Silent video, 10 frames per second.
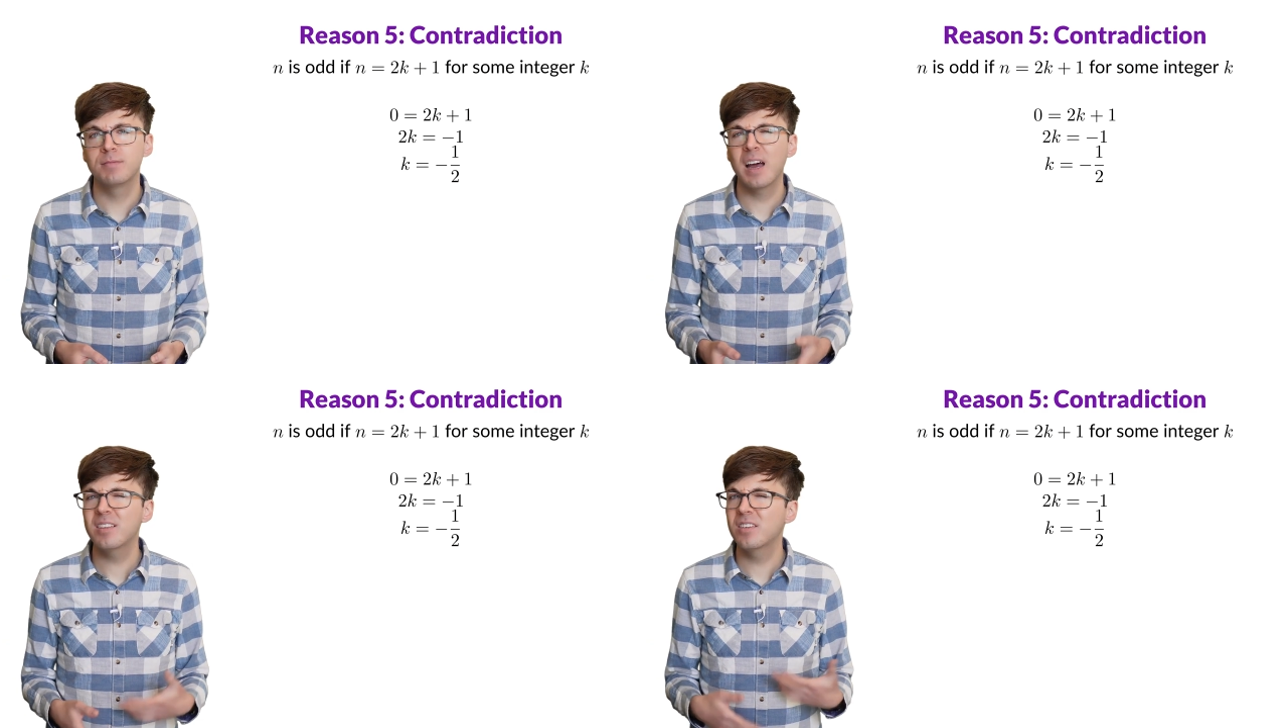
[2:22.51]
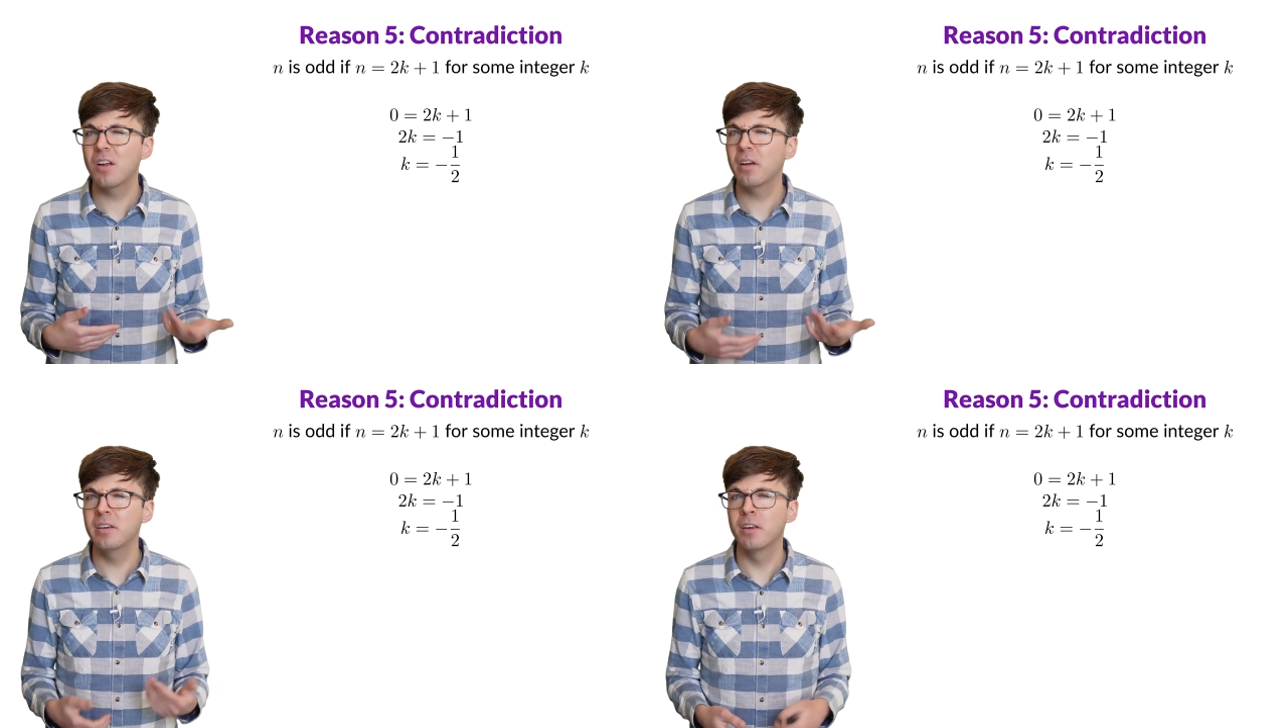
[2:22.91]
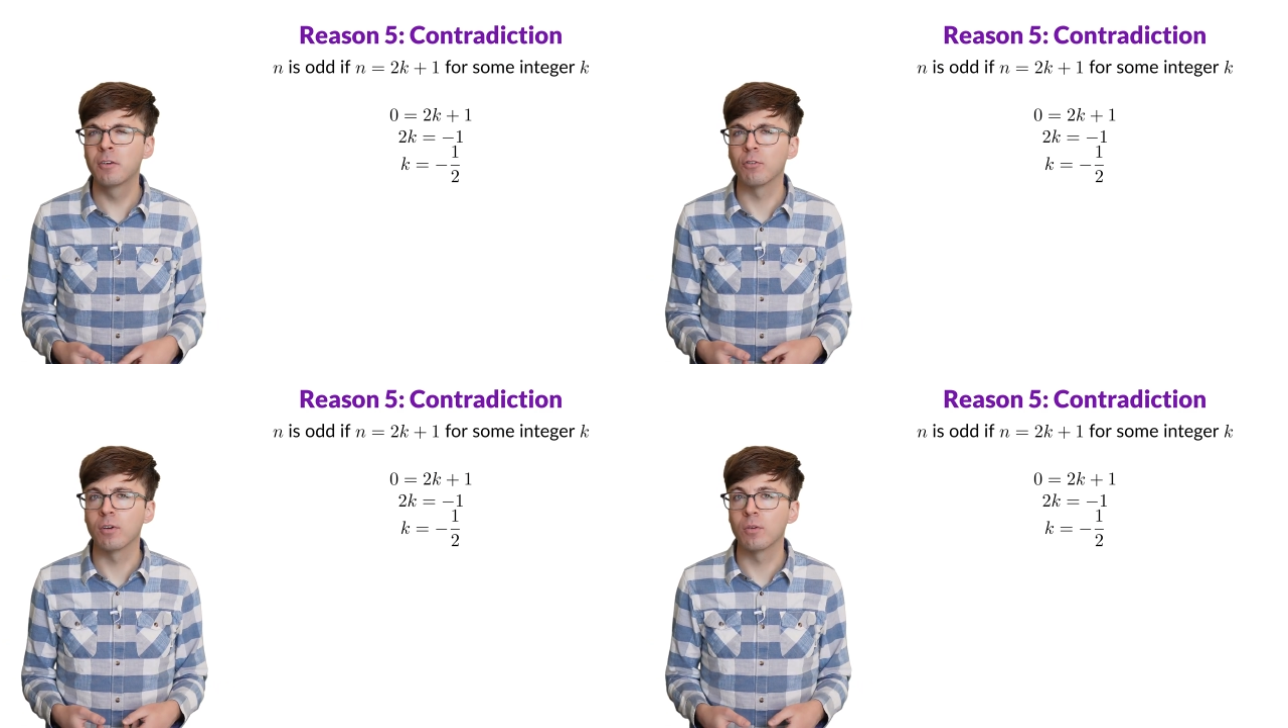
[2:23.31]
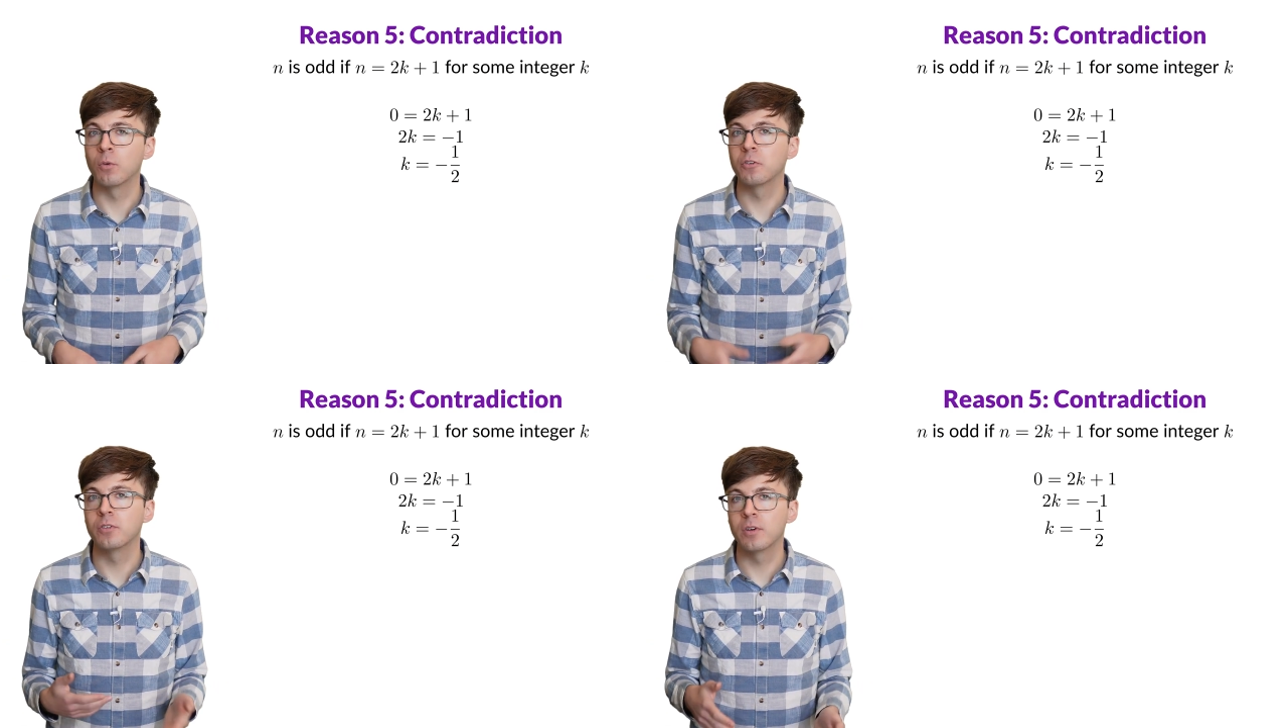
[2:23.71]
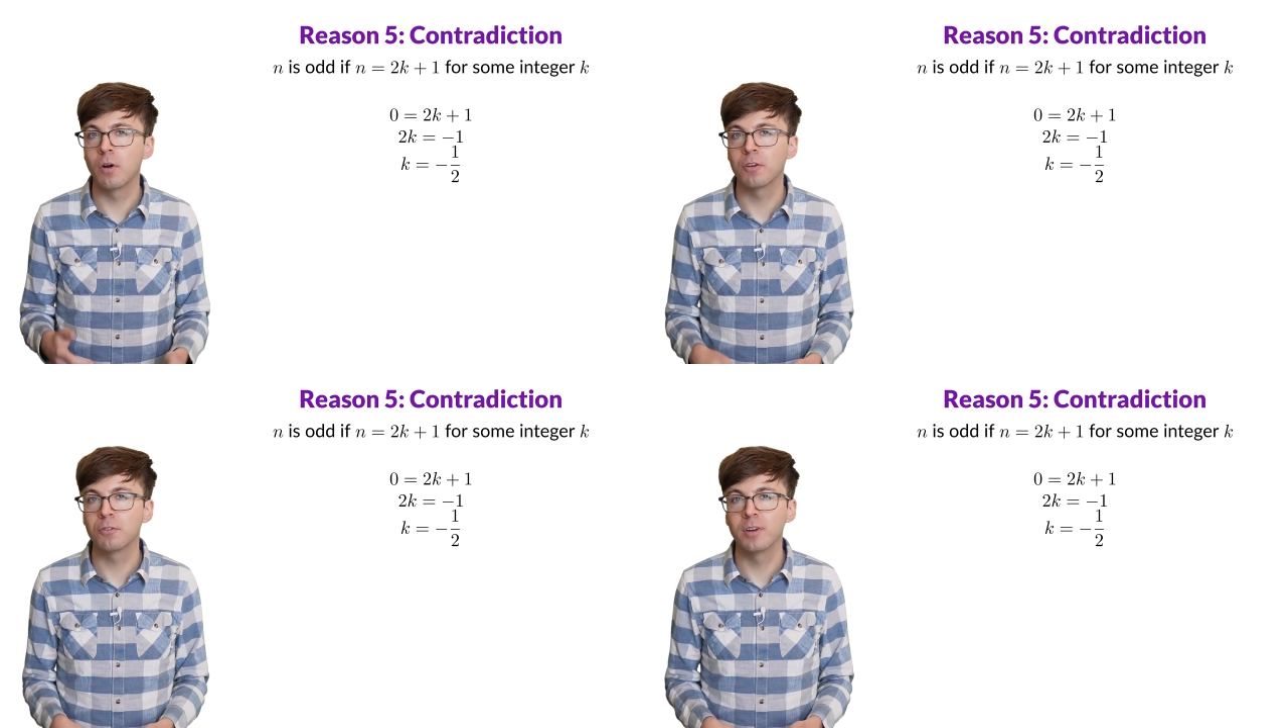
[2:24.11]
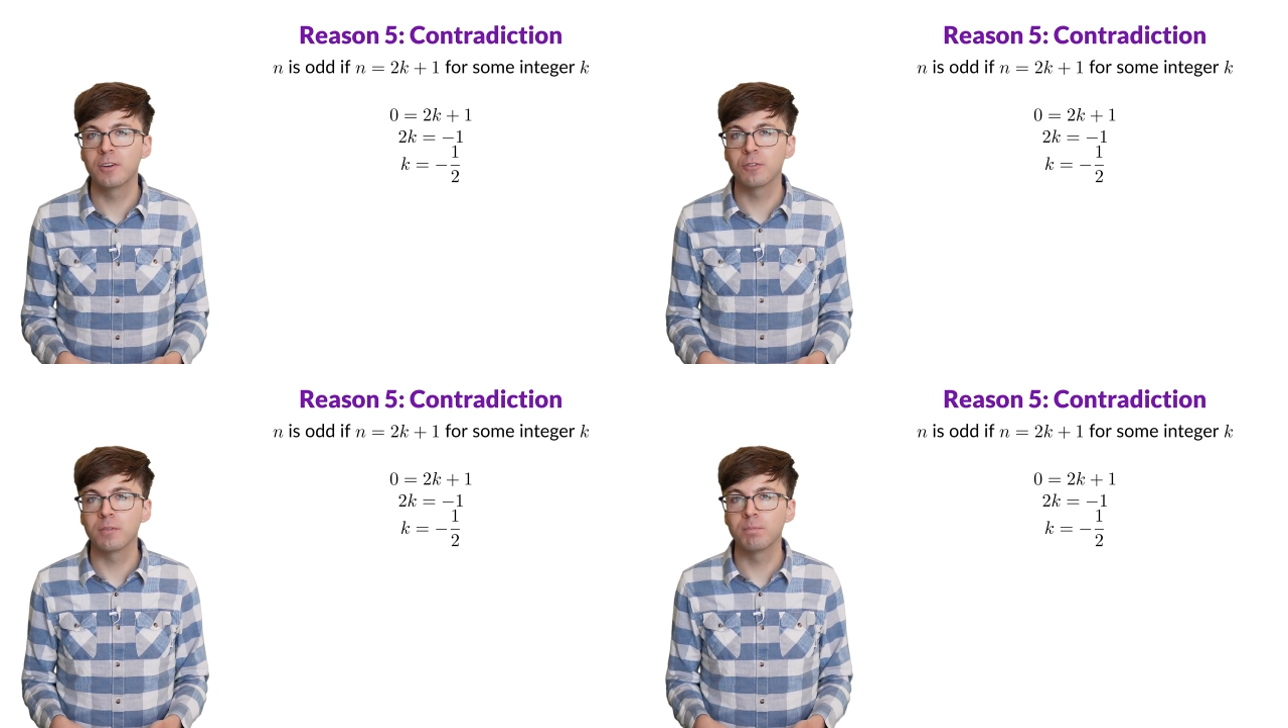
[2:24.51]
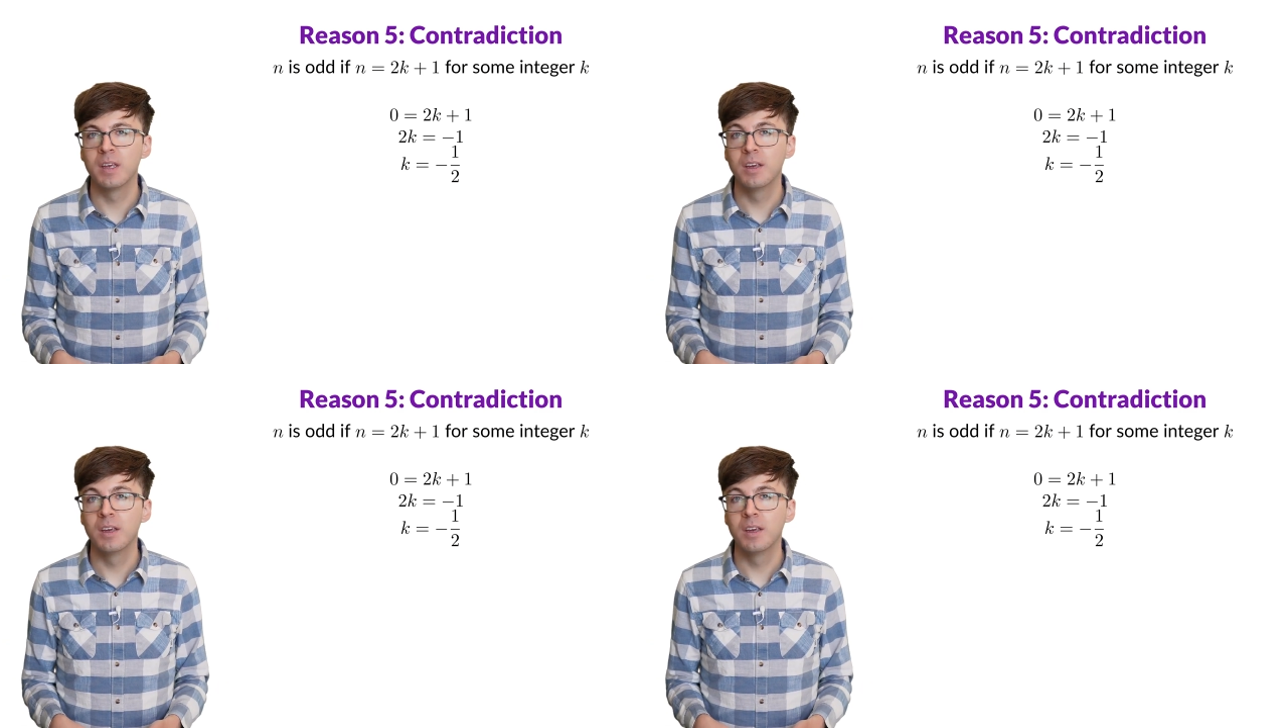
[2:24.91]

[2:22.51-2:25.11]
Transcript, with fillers: That's not an integer, which is a contradiction.